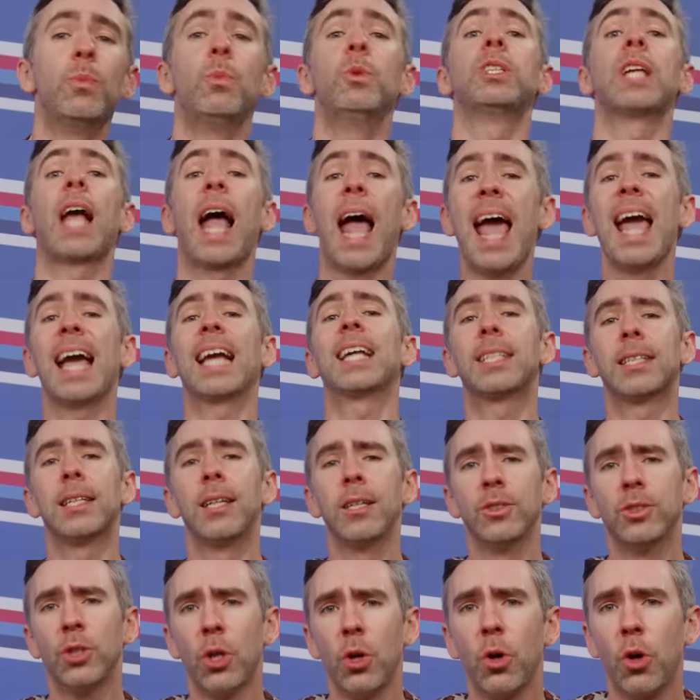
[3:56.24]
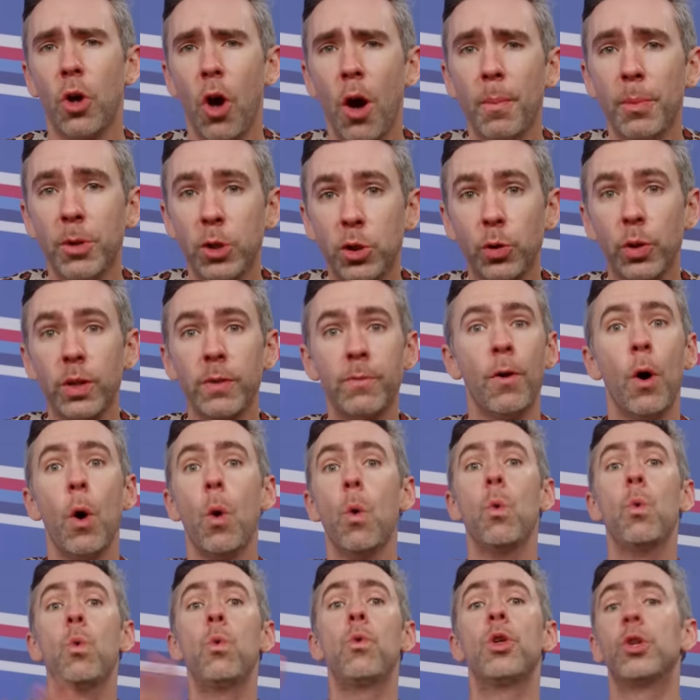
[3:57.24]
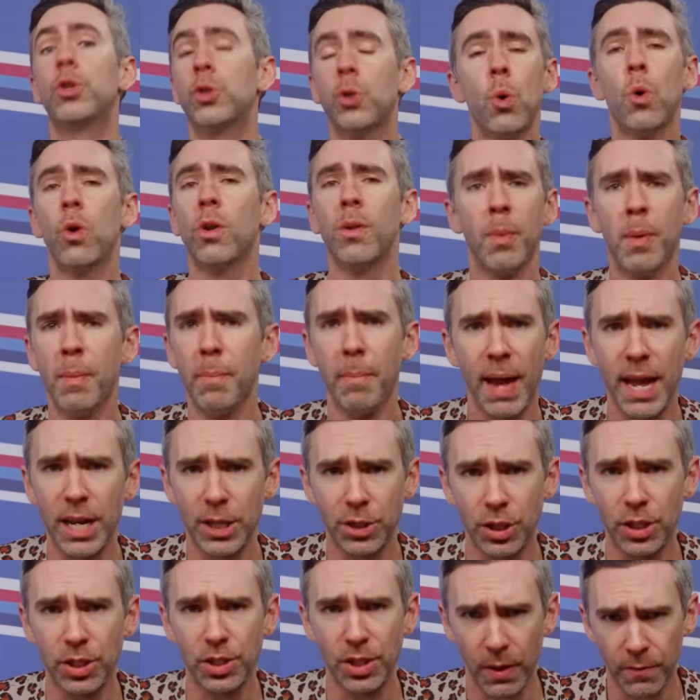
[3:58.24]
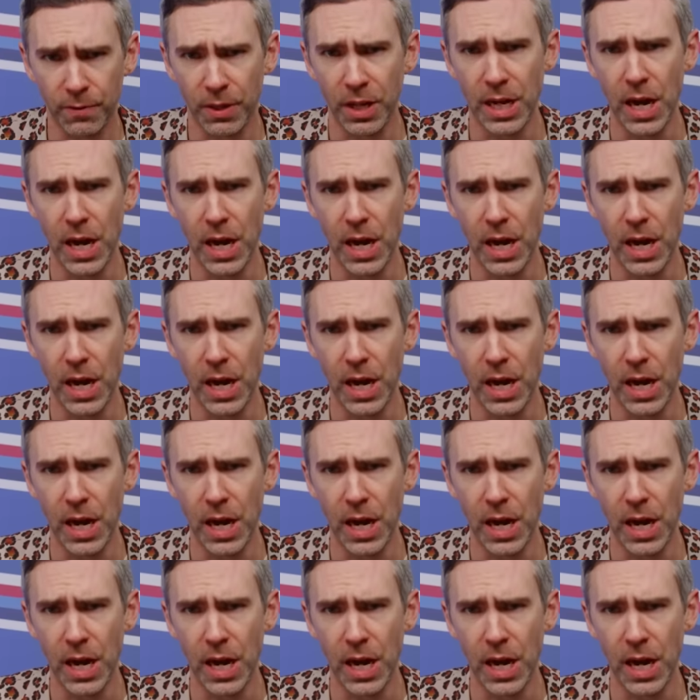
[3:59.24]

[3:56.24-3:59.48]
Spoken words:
was excellent on commentary for all the tournament matches of the